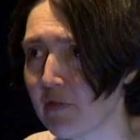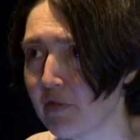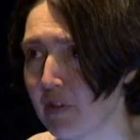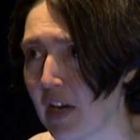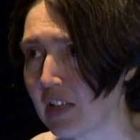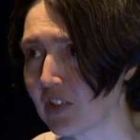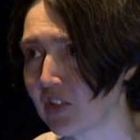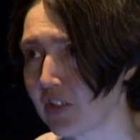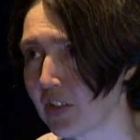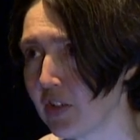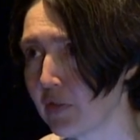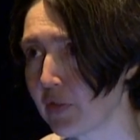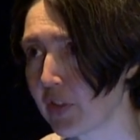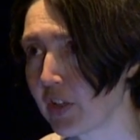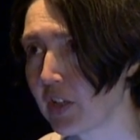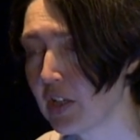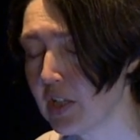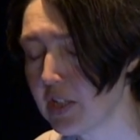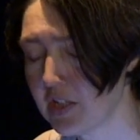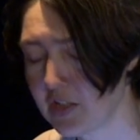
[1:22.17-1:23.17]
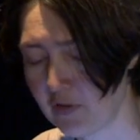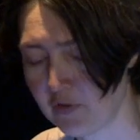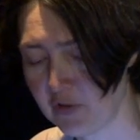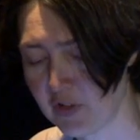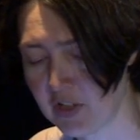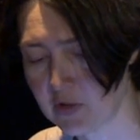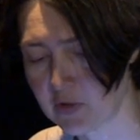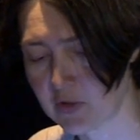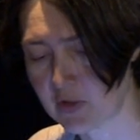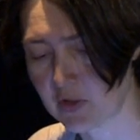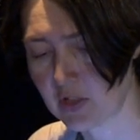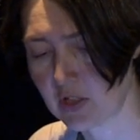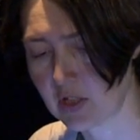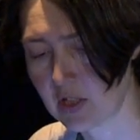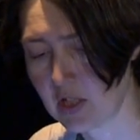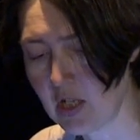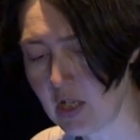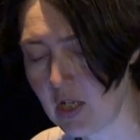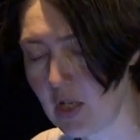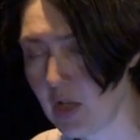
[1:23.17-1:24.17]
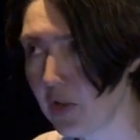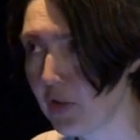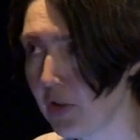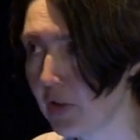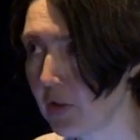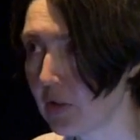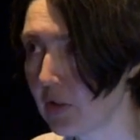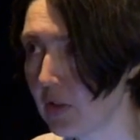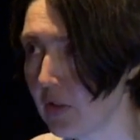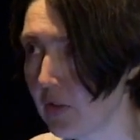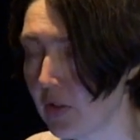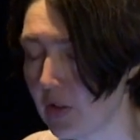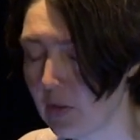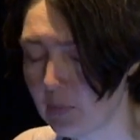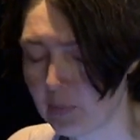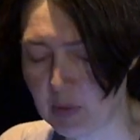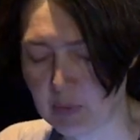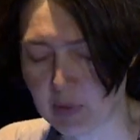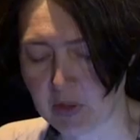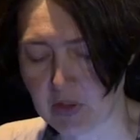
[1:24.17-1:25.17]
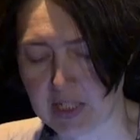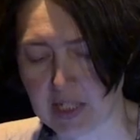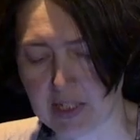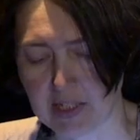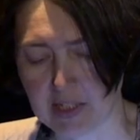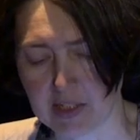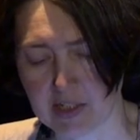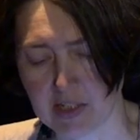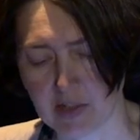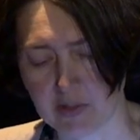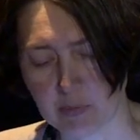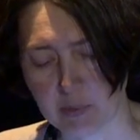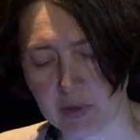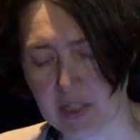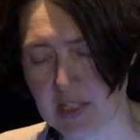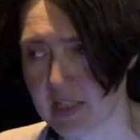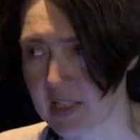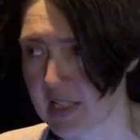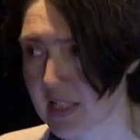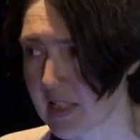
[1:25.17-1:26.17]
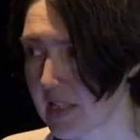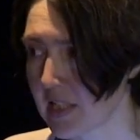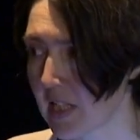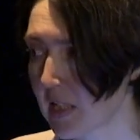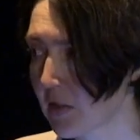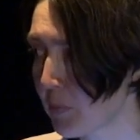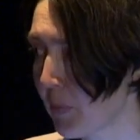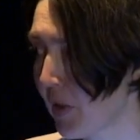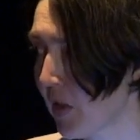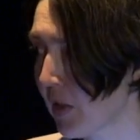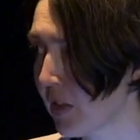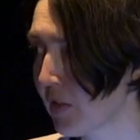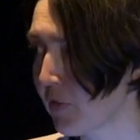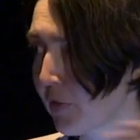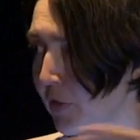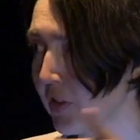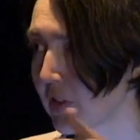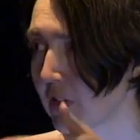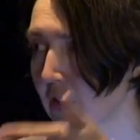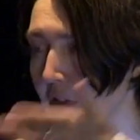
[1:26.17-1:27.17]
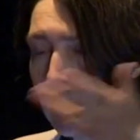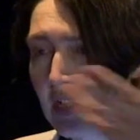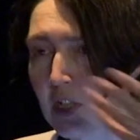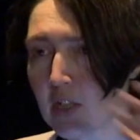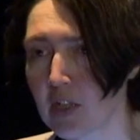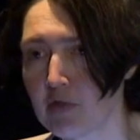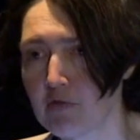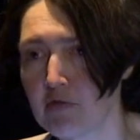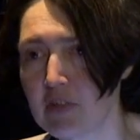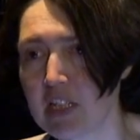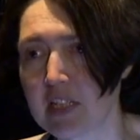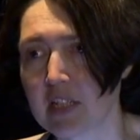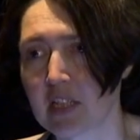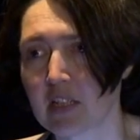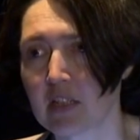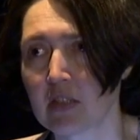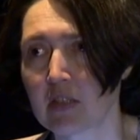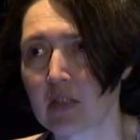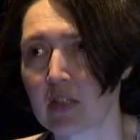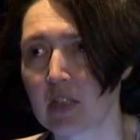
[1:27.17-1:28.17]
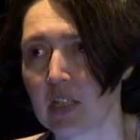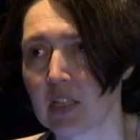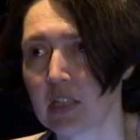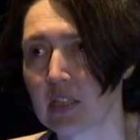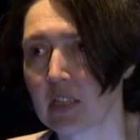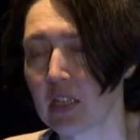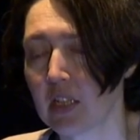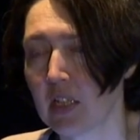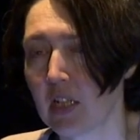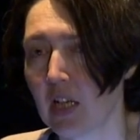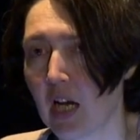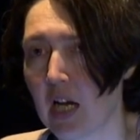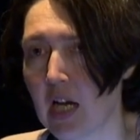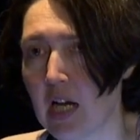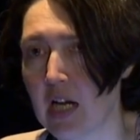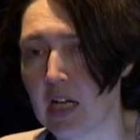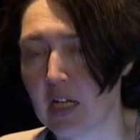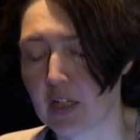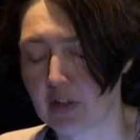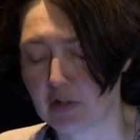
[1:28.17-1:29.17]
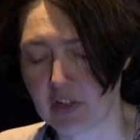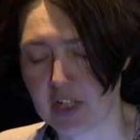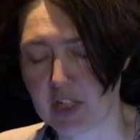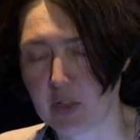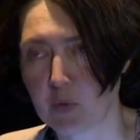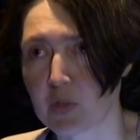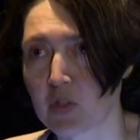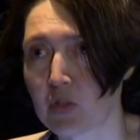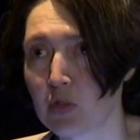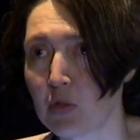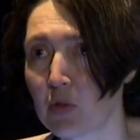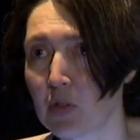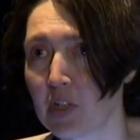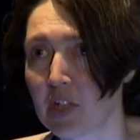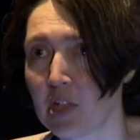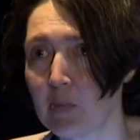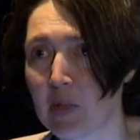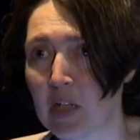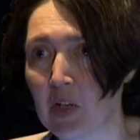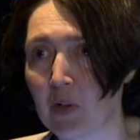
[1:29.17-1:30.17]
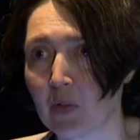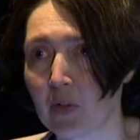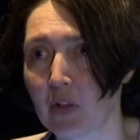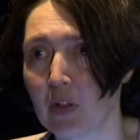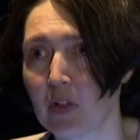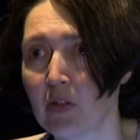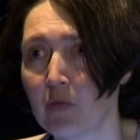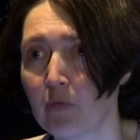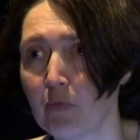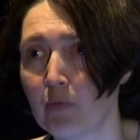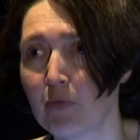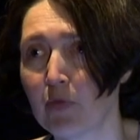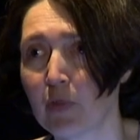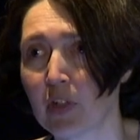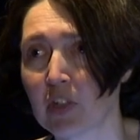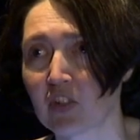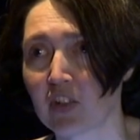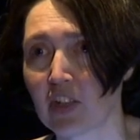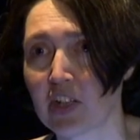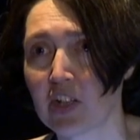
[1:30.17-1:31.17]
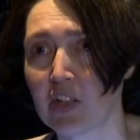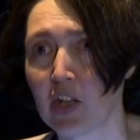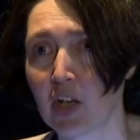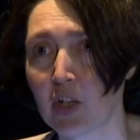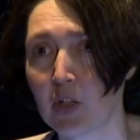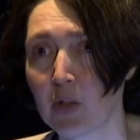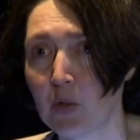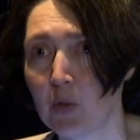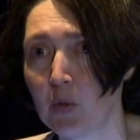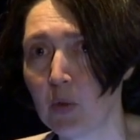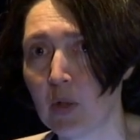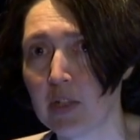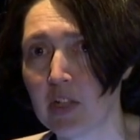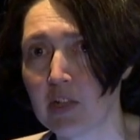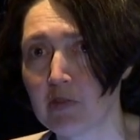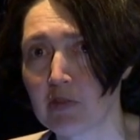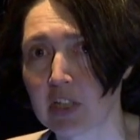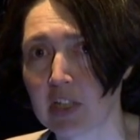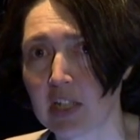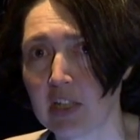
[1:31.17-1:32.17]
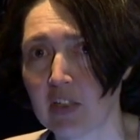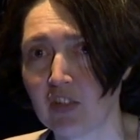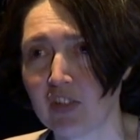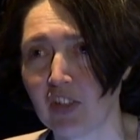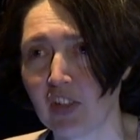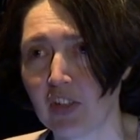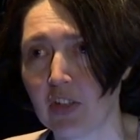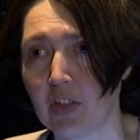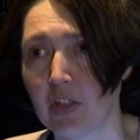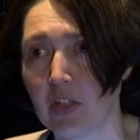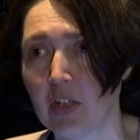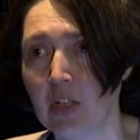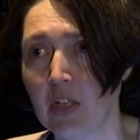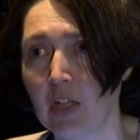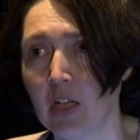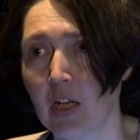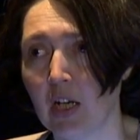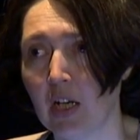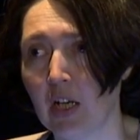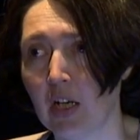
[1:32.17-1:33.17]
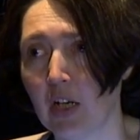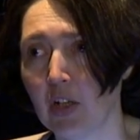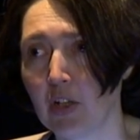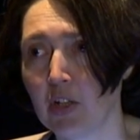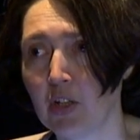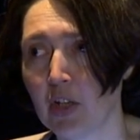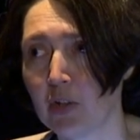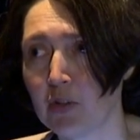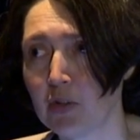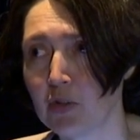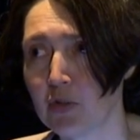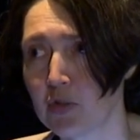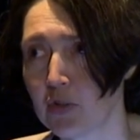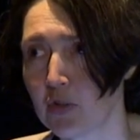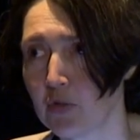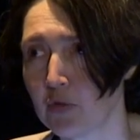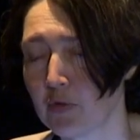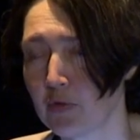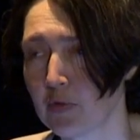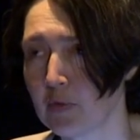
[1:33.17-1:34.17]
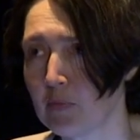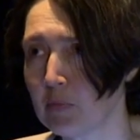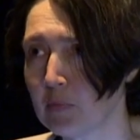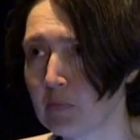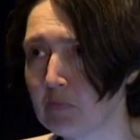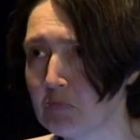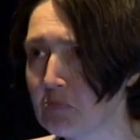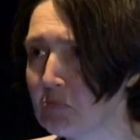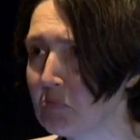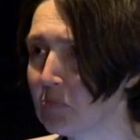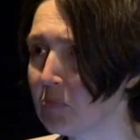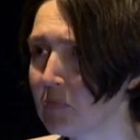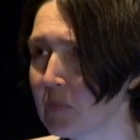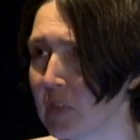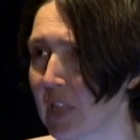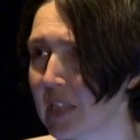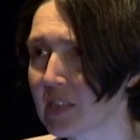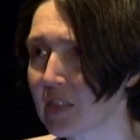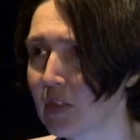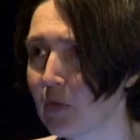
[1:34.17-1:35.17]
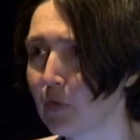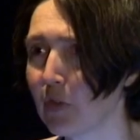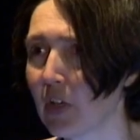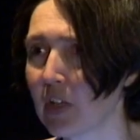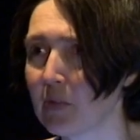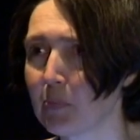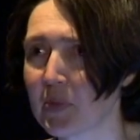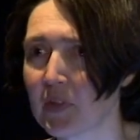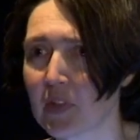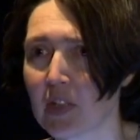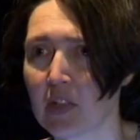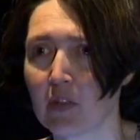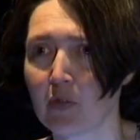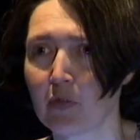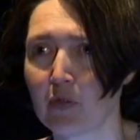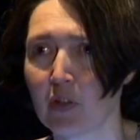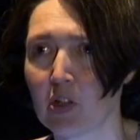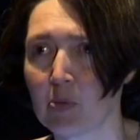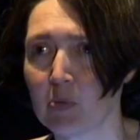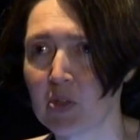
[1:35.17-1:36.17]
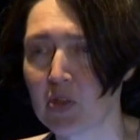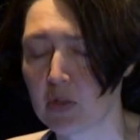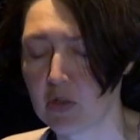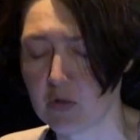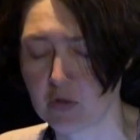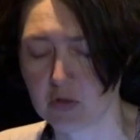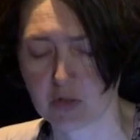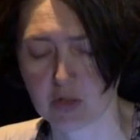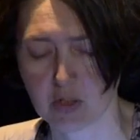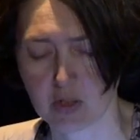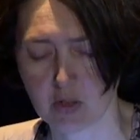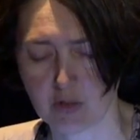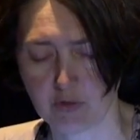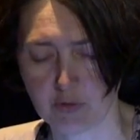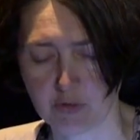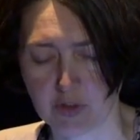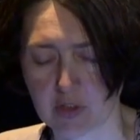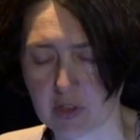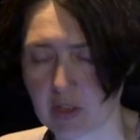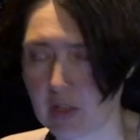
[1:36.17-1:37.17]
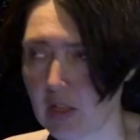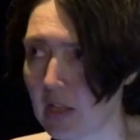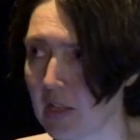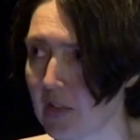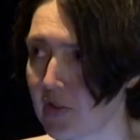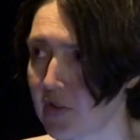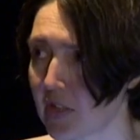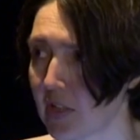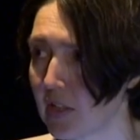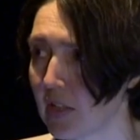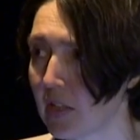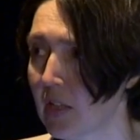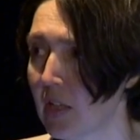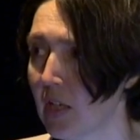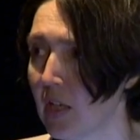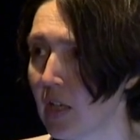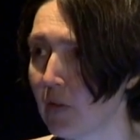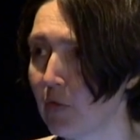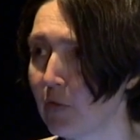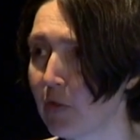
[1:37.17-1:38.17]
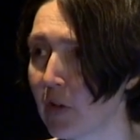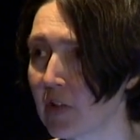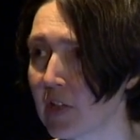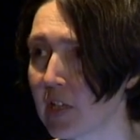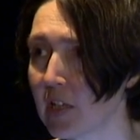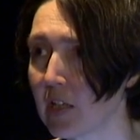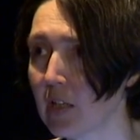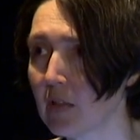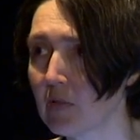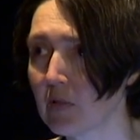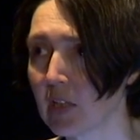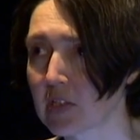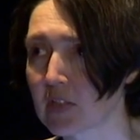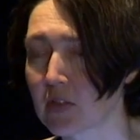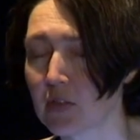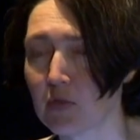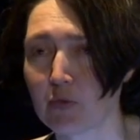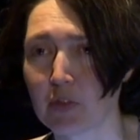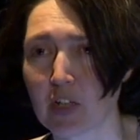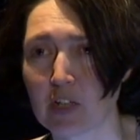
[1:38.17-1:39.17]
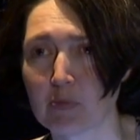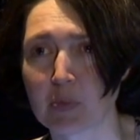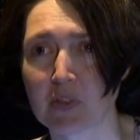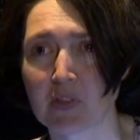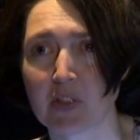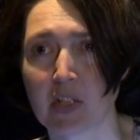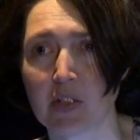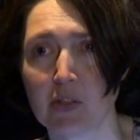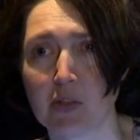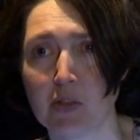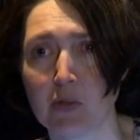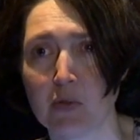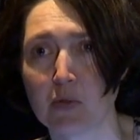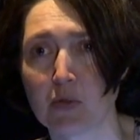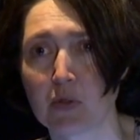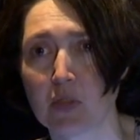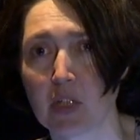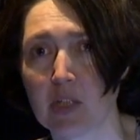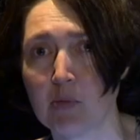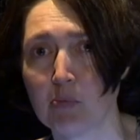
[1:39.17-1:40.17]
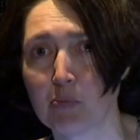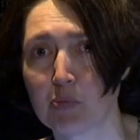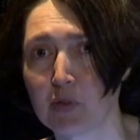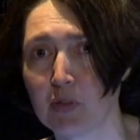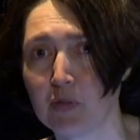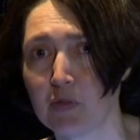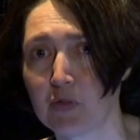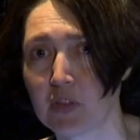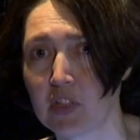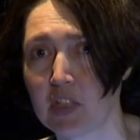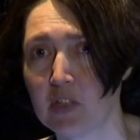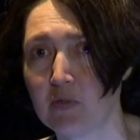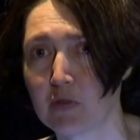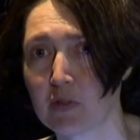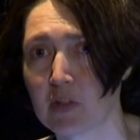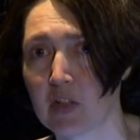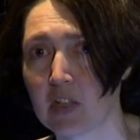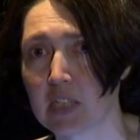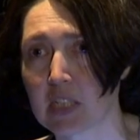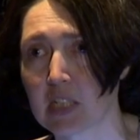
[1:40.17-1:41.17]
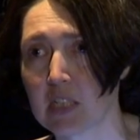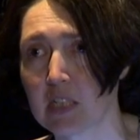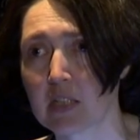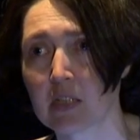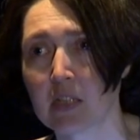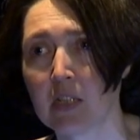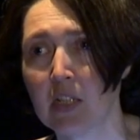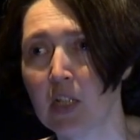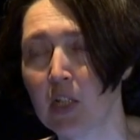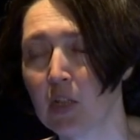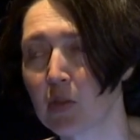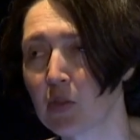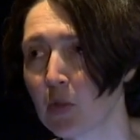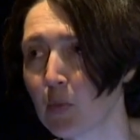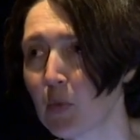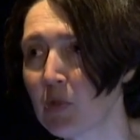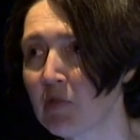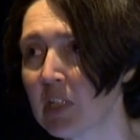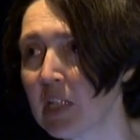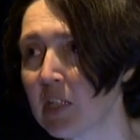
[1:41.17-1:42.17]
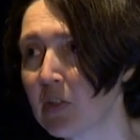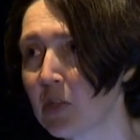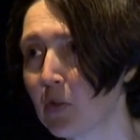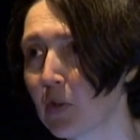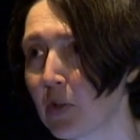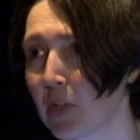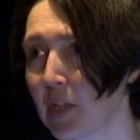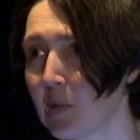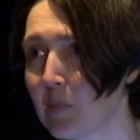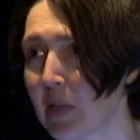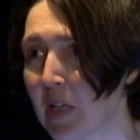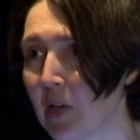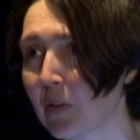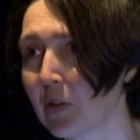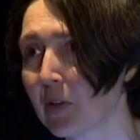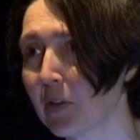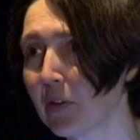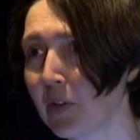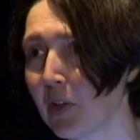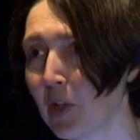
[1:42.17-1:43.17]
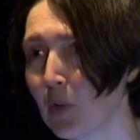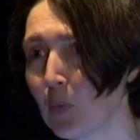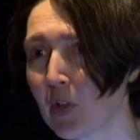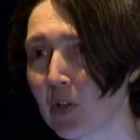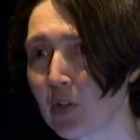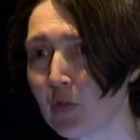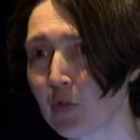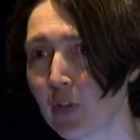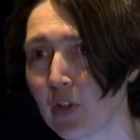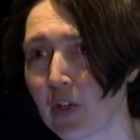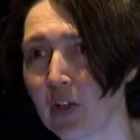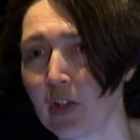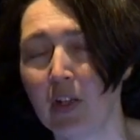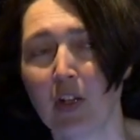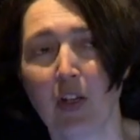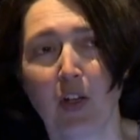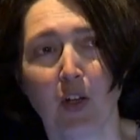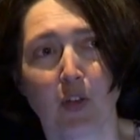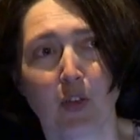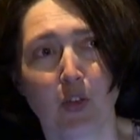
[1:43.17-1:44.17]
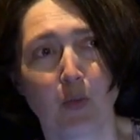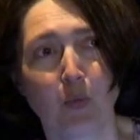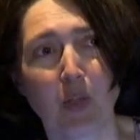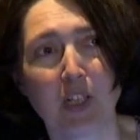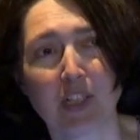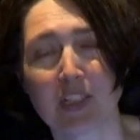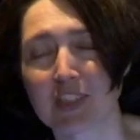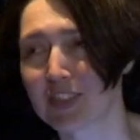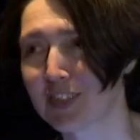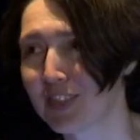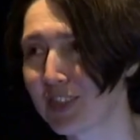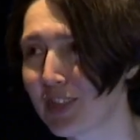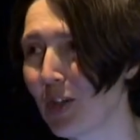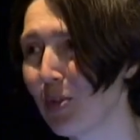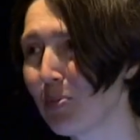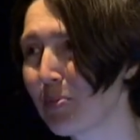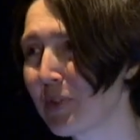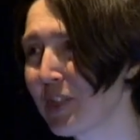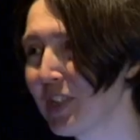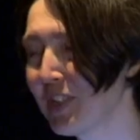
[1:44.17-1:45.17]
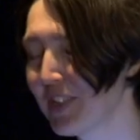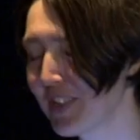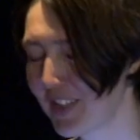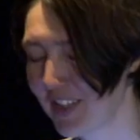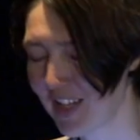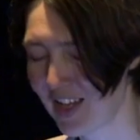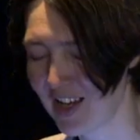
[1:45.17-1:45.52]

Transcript: fraction of the kinds of yields that, that that people are getting in other places. And that's partly for the reasons that uh, Craig was talking about, virtually no irrigation, uh, no use of mm, mm, less than 5% of farmers use fertilizer, very less than 5% use improved seed varieties. So we're really talking about, you know, one of the, the worst adopters